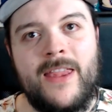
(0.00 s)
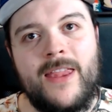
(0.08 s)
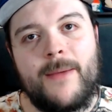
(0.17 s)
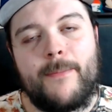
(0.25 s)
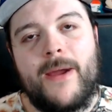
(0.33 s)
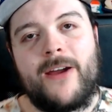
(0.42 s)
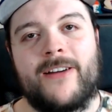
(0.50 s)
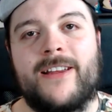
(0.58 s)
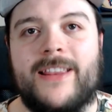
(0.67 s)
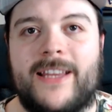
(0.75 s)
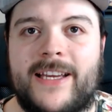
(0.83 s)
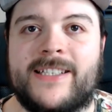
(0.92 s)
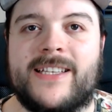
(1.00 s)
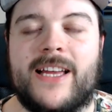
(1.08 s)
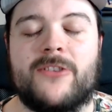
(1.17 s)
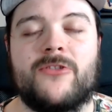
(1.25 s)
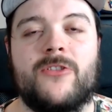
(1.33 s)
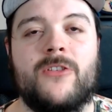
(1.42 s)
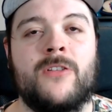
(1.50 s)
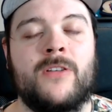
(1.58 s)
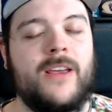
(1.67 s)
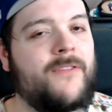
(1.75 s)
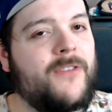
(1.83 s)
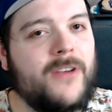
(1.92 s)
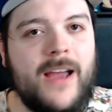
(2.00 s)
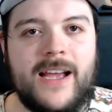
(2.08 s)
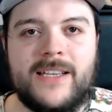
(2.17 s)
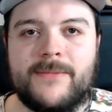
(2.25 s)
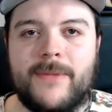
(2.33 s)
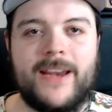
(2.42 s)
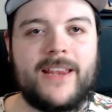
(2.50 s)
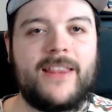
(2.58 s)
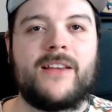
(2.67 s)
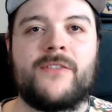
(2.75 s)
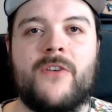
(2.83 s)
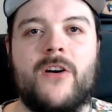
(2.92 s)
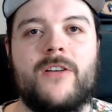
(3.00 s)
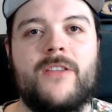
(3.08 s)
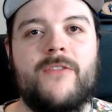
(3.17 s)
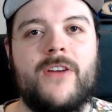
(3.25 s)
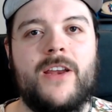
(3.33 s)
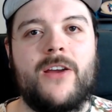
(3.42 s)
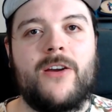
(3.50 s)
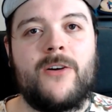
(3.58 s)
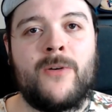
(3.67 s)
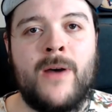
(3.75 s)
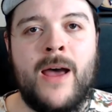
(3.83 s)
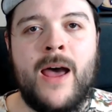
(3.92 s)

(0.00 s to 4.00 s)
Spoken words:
the American League Central. If you guys made it this far in the video,